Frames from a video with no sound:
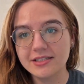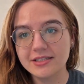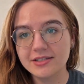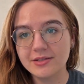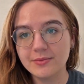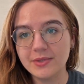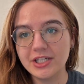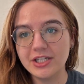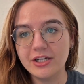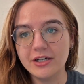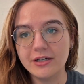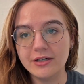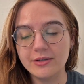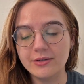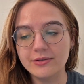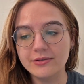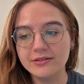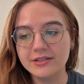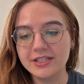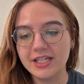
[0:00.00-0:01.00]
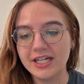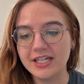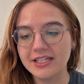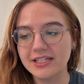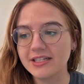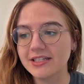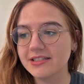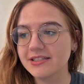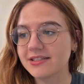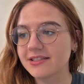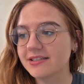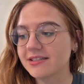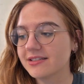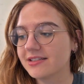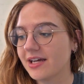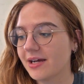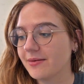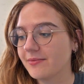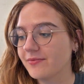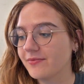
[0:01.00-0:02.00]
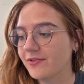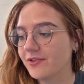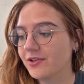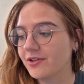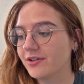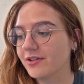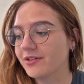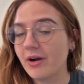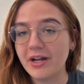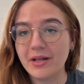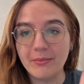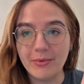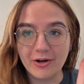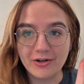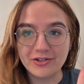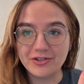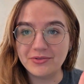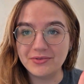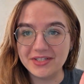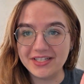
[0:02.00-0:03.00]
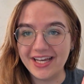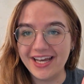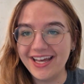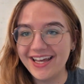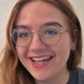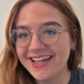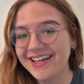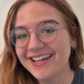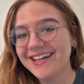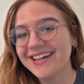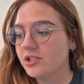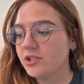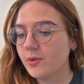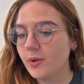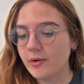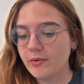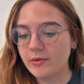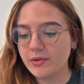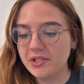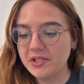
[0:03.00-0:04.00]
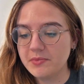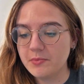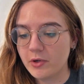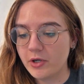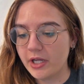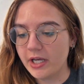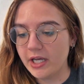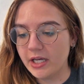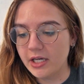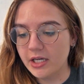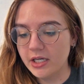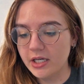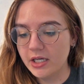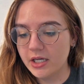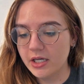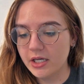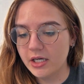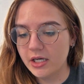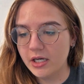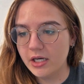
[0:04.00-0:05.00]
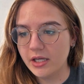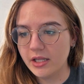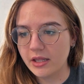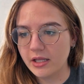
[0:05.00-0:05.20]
so we know that it is time for writing part 2 today. So I wrote this morning. I